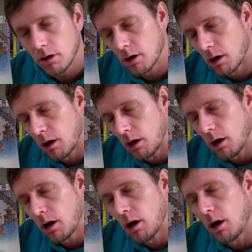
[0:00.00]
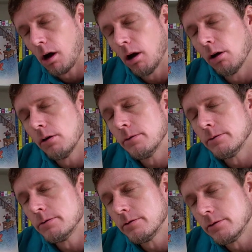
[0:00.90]

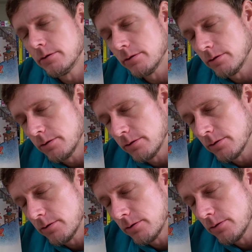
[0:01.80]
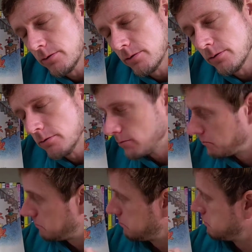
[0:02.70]

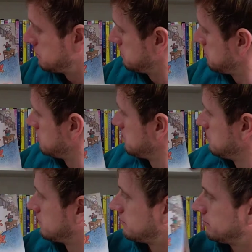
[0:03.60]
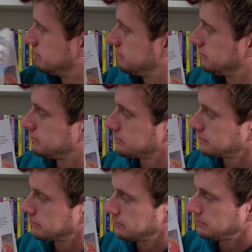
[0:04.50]

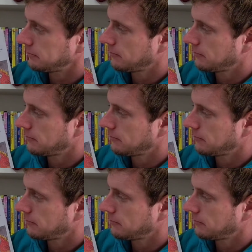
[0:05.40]
Nobody speaks.